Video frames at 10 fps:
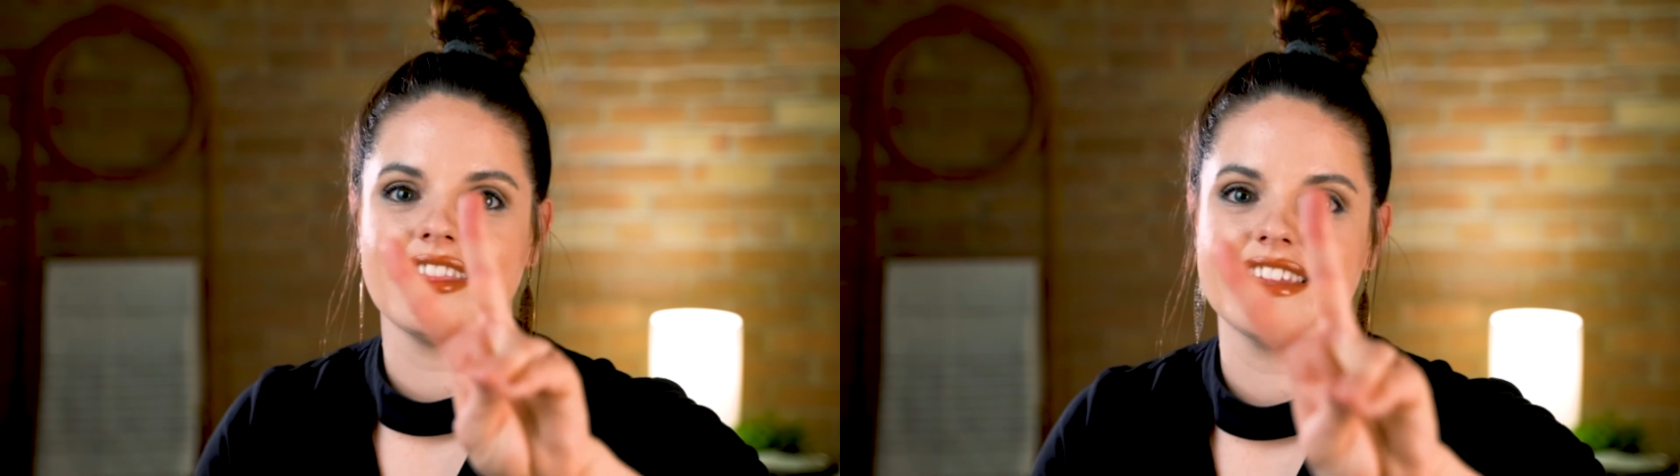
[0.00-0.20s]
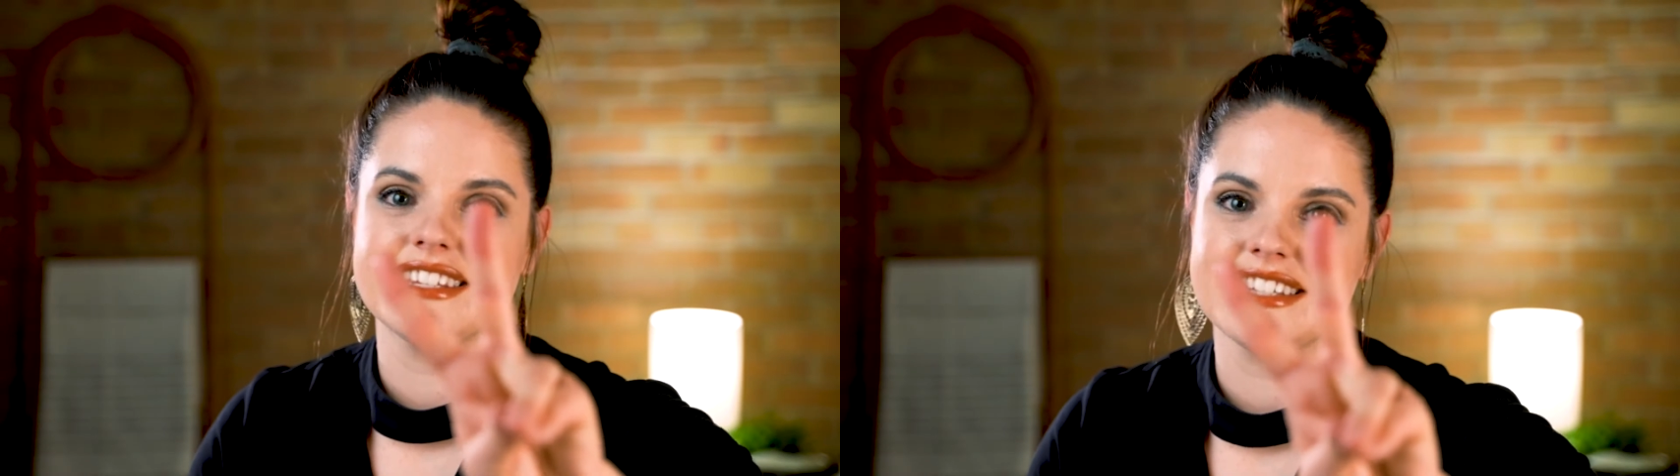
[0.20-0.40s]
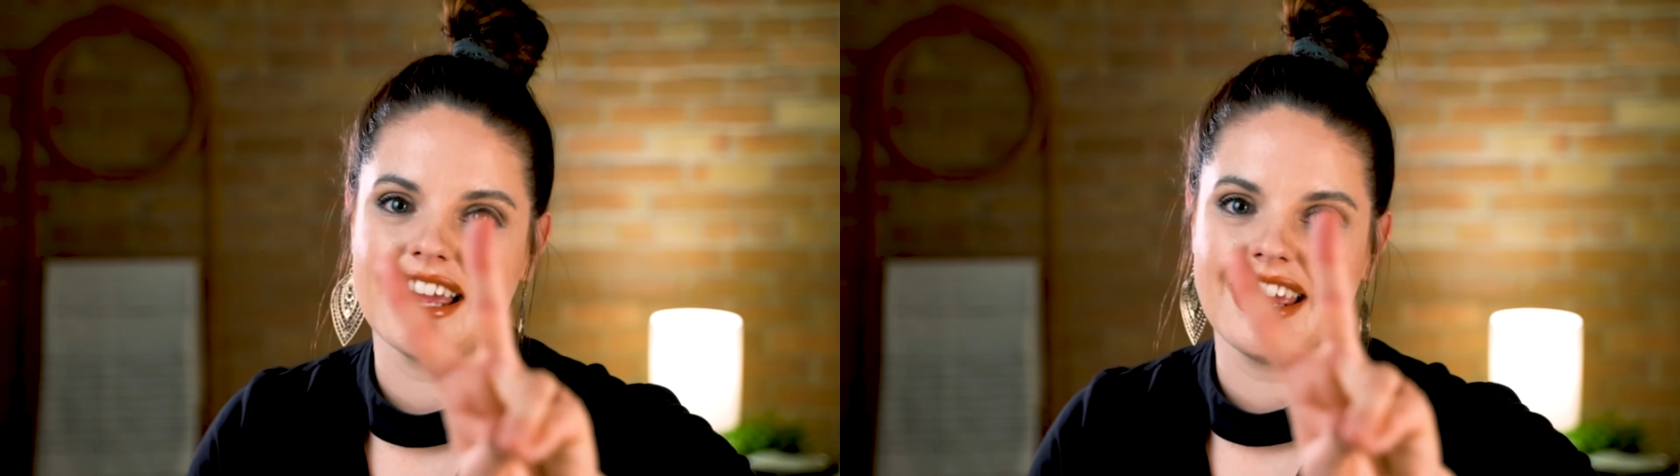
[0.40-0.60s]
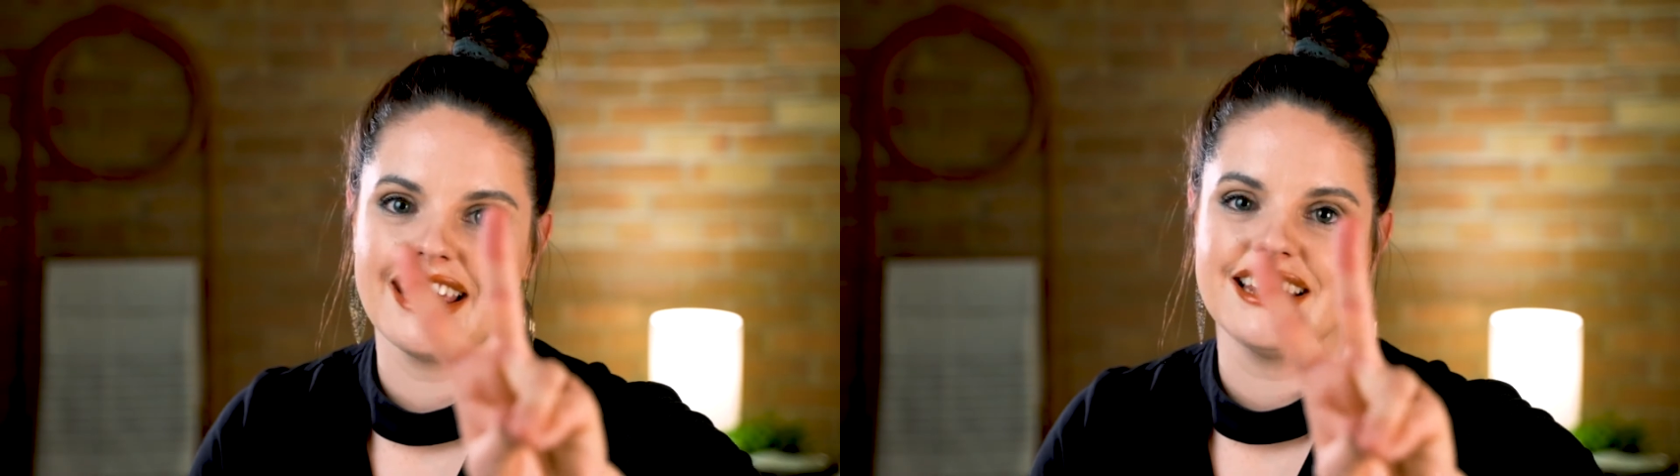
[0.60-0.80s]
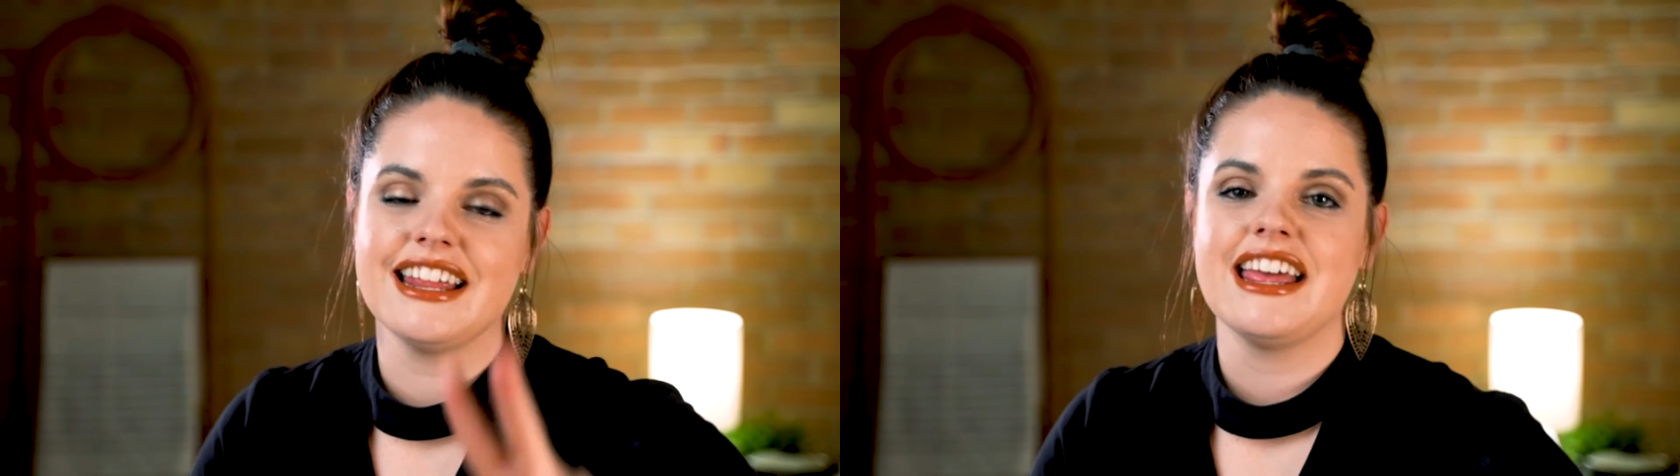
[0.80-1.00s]
The
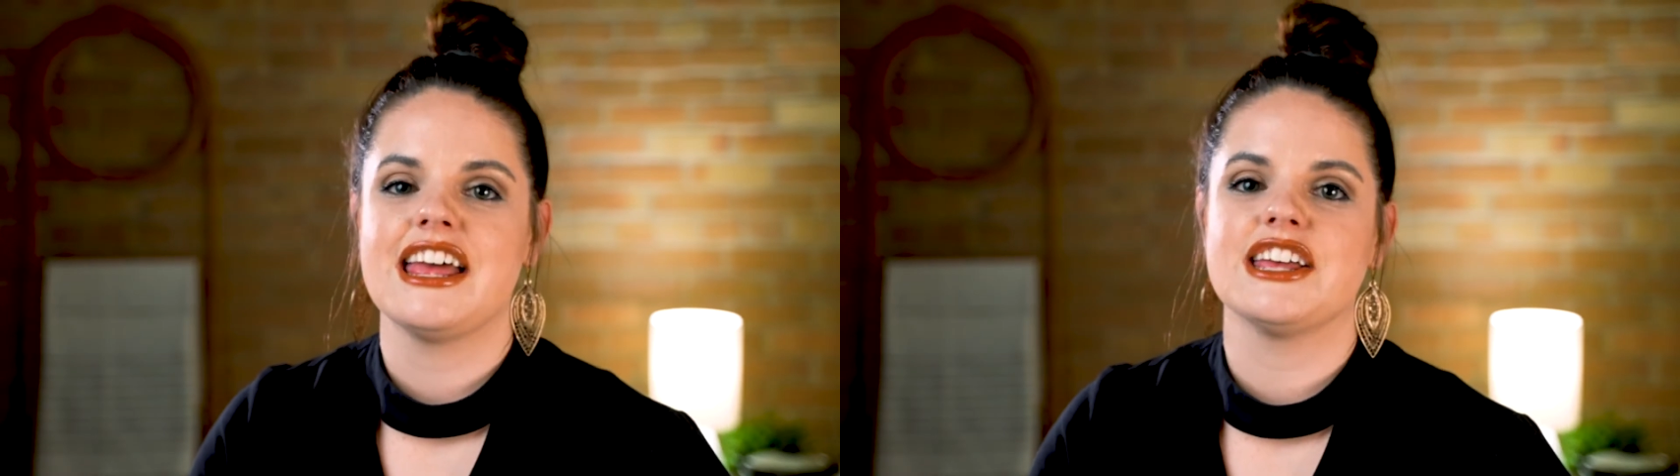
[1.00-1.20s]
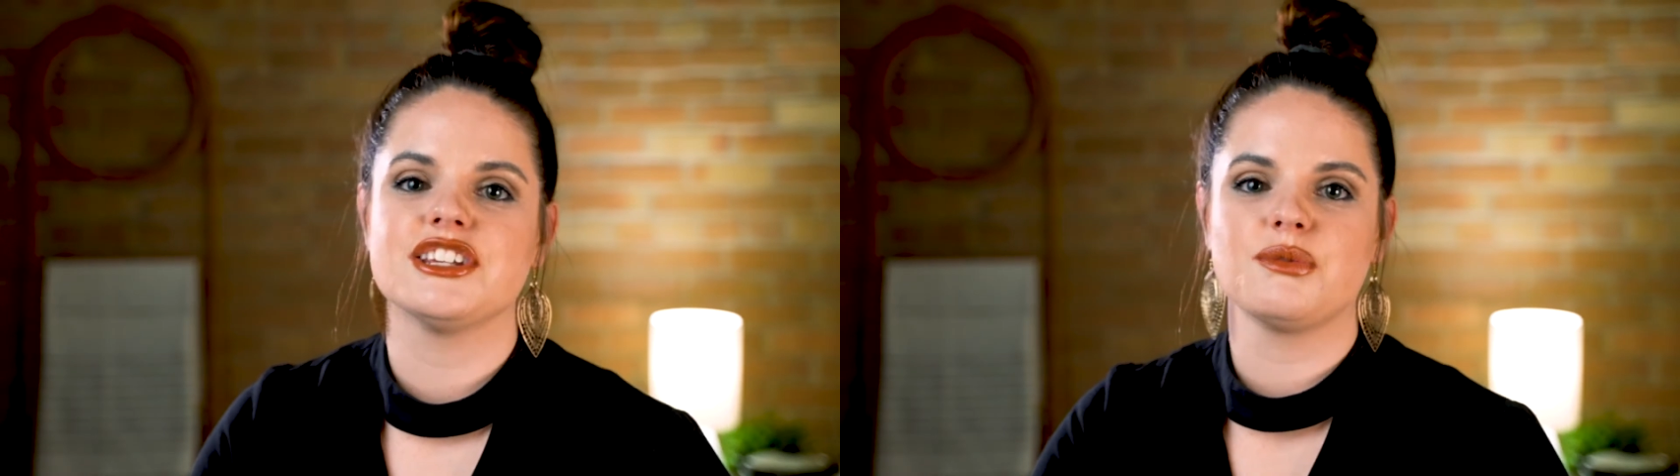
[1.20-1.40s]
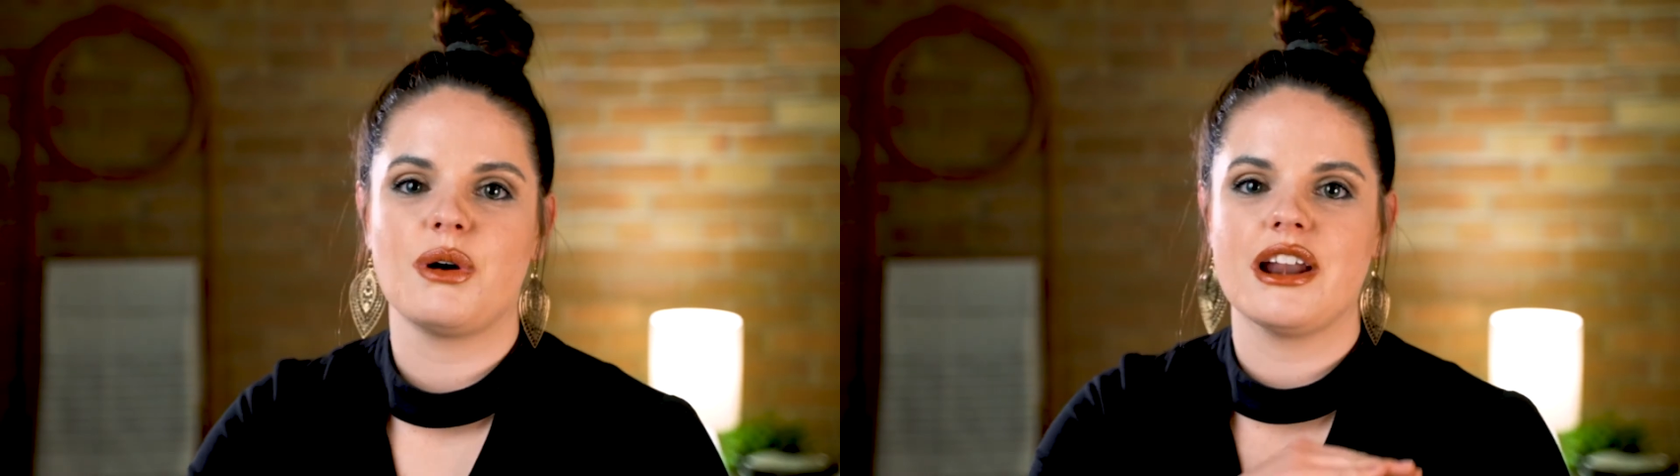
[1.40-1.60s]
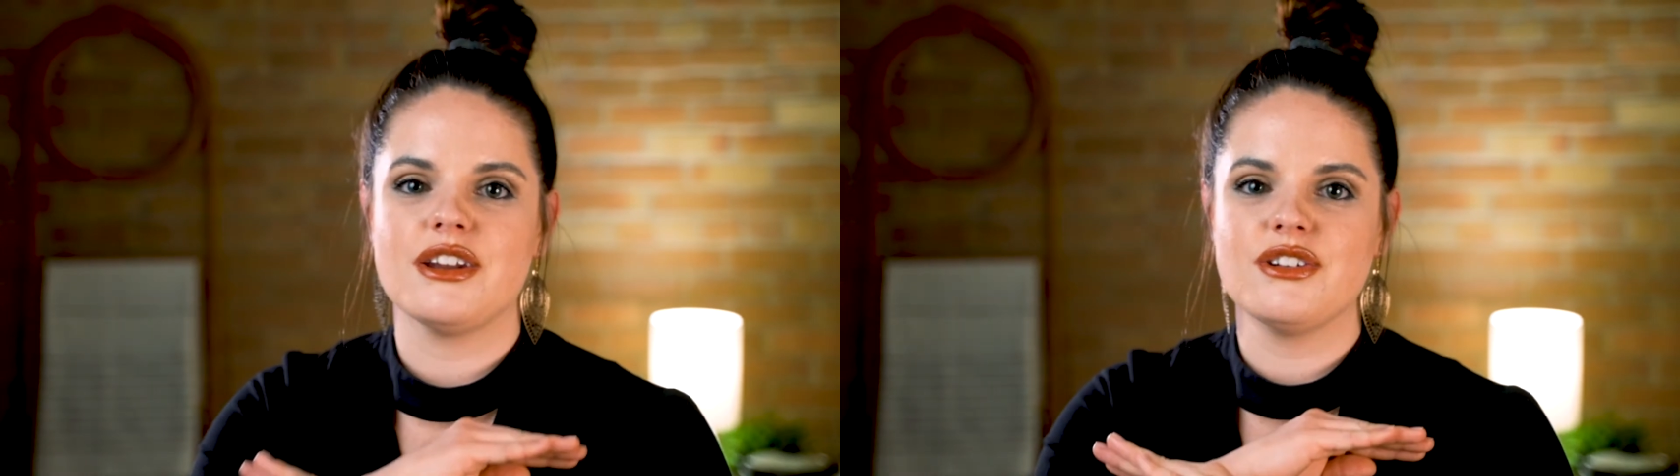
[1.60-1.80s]
second is what